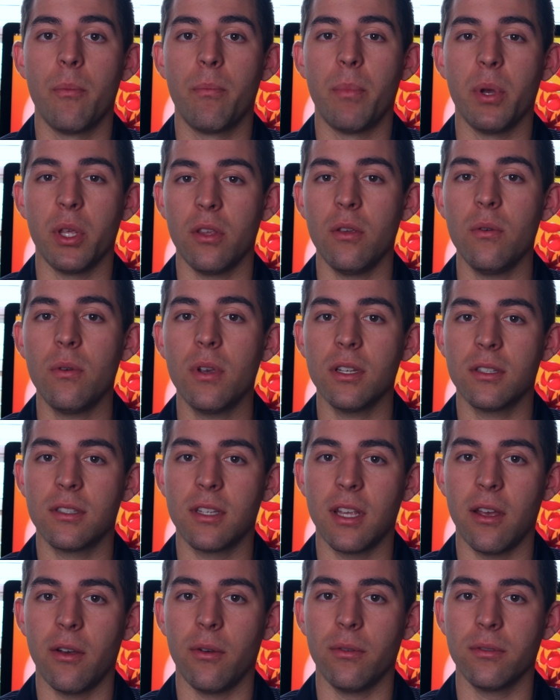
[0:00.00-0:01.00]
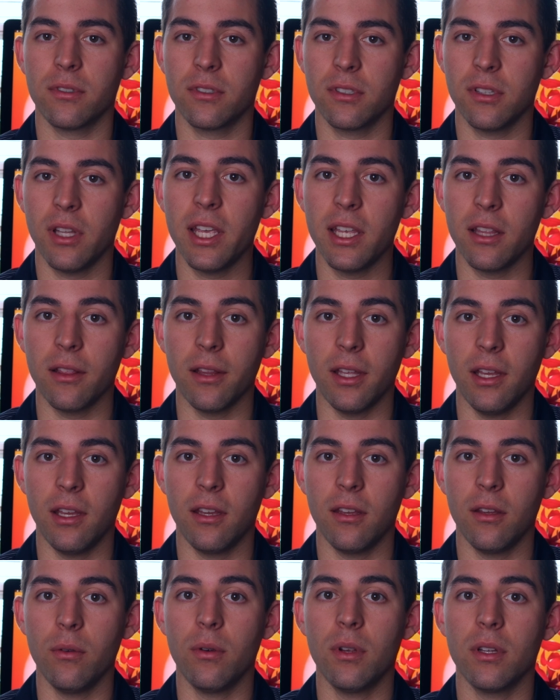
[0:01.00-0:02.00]
but you can tell slightly,
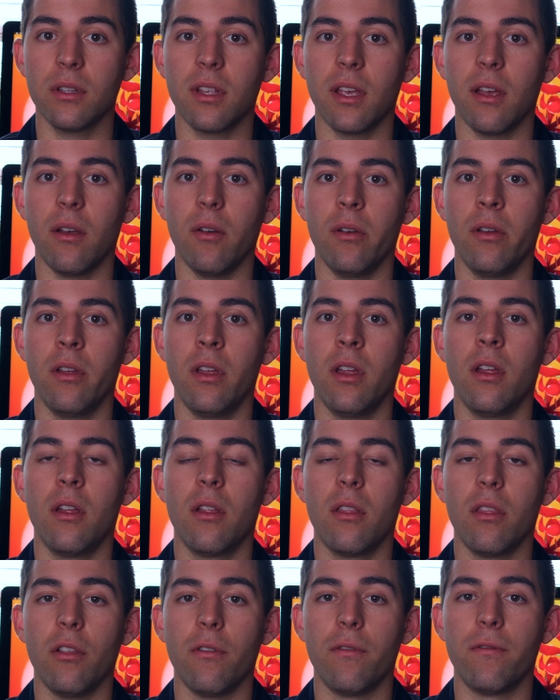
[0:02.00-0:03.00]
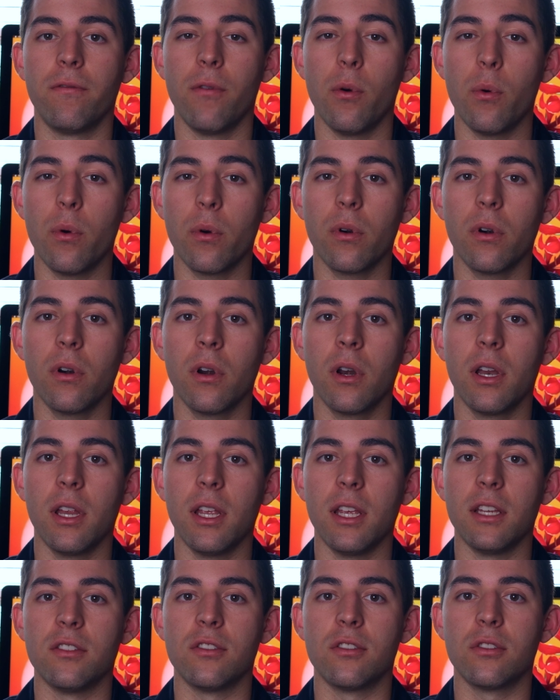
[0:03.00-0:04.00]
the
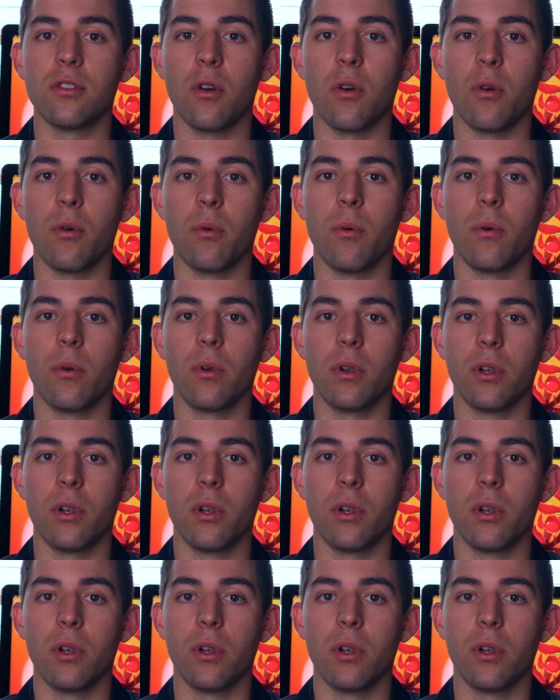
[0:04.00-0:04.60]
4 is so